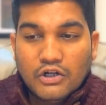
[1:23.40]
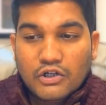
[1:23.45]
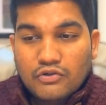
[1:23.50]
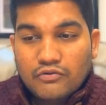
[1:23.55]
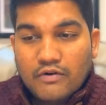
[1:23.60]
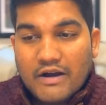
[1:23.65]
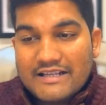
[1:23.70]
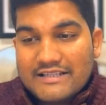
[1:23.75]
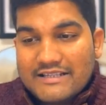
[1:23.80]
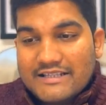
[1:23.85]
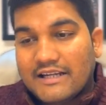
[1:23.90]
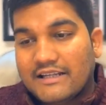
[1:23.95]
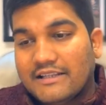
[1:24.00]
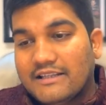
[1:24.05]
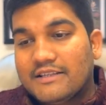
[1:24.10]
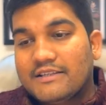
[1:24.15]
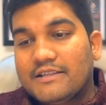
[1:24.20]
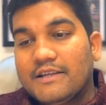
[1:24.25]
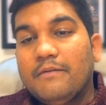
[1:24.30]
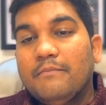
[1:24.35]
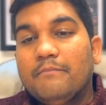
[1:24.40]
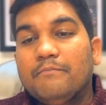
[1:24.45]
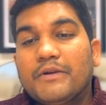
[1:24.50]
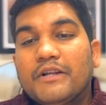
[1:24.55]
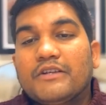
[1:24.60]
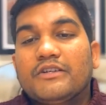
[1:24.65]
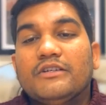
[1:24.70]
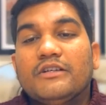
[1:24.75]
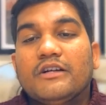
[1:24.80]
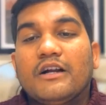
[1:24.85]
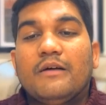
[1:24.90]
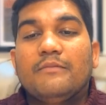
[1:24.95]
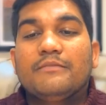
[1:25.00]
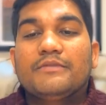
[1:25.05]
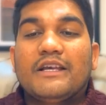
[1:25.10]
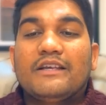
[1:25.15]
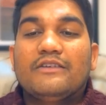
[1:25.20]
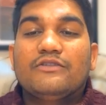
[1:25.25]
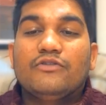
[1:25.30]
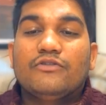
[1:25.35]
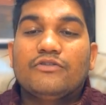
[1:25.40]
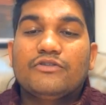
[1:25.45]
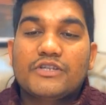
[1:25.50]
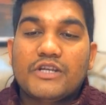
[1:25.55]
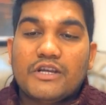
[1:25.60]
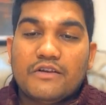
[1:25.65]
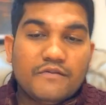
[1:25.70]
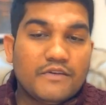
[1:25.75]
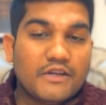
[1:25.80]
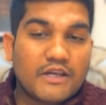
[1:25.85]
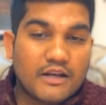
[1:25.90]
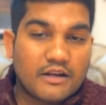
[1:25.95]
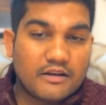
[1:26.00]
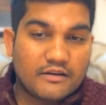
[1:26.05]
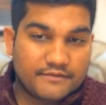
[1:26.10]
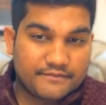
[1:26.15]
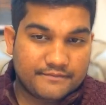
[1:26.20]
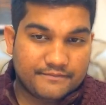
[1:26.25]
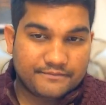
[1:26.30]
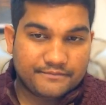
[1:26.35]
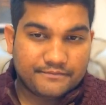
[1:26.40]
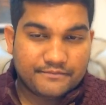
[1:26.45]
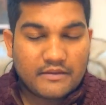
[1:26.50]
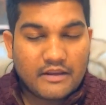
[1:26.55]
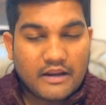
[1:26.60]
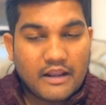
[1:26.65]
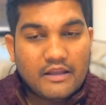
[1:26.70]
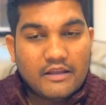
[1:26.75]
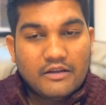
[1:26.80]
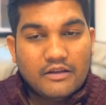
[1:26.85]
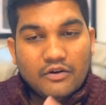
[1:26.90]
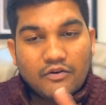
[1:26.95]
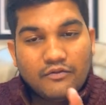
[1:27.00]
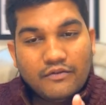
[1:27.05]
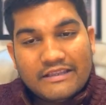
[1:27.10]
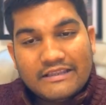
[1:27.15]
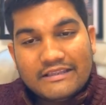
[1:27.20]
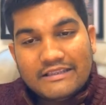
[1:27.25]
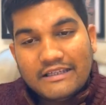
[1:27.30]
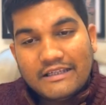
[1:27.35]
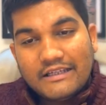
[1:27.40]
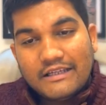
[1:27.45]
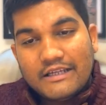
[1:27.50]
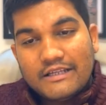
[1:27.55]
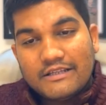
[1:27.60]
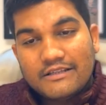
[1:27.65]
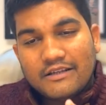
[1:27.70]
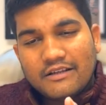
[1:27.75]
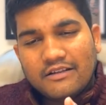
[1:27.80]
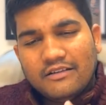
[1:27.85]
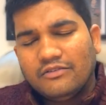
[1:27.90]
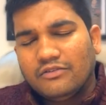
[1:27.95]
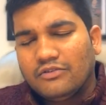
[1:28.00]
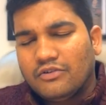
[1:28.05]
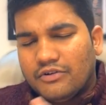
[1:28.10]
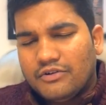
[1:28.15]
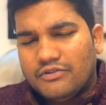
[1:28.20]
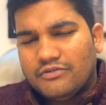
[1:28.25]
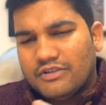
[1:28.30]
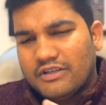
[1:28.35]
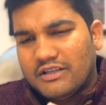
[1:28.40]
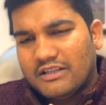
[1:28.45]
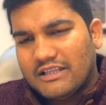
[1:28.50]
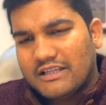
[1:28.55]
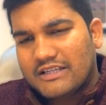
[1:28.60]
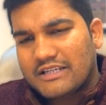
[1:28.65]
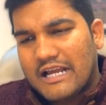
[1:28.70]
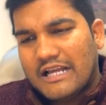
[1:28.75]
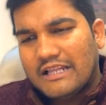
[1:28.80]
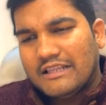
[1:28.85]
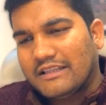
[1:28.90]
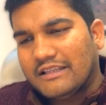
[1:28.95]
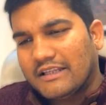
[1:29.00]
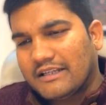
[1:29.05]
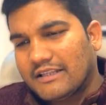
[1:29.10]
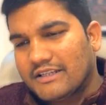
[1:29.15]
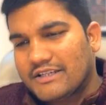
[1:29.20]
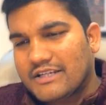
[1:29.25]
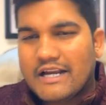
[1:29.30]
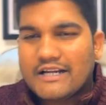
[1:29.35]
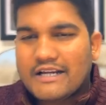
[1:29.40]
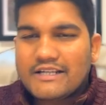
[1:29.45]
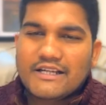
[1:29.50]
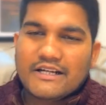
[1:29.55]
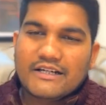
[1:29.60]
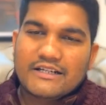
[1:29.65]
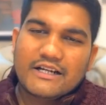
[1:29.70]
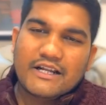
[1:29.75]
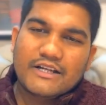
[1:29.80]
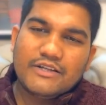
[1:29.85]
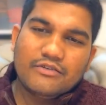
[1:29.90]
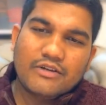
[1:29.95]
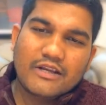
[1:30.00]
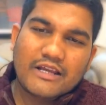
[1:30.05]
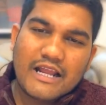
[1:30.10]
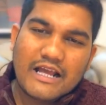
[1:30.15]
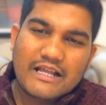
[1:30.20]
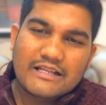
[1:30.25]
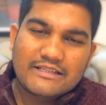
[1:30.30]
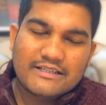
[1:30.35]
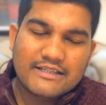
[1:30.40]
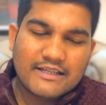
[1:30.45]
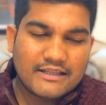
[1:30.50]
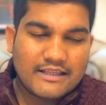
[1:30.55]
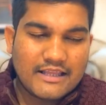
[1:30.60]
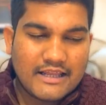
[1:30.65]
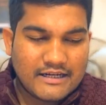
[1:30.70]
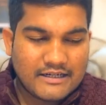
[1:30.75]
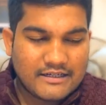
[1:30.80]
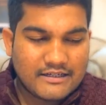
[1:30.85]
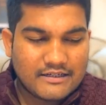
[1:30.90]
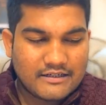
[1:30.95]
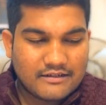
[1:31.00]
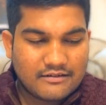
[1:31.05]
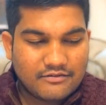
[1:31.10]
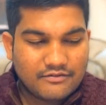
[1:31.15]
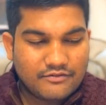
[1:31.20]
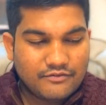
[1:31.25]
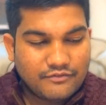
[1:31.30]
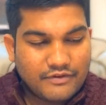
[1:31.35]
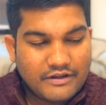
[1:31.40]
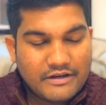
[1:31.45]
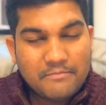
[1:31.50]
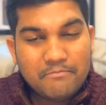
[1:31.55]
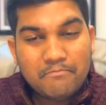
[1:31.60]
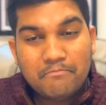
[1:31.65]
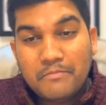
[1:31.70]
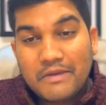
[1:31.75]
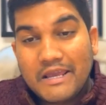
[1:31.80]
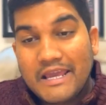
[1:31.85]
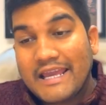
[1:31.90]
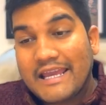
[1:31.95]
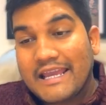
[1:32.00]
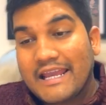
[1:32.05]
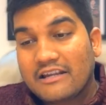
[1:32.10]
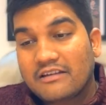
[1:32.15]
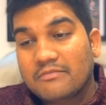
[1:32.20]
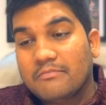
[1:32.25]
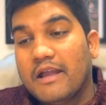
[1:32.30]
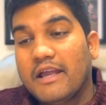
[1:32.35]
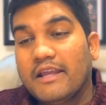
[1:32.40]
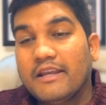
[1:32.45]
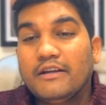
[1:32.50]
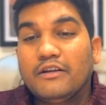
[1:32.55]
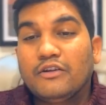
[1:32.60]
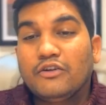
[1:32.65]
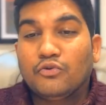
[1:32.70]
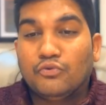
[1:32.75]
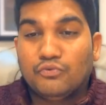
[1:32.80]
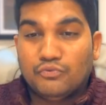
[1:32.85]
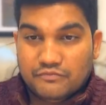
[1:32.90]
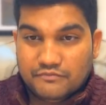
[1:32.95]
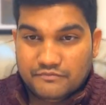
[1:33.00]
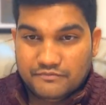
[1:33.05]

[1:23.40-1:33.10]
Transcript: To answer the same, Prashna comes as your savior. One thing is, though using Dasha, Antardasha, et cetera, you can answer that one may get married to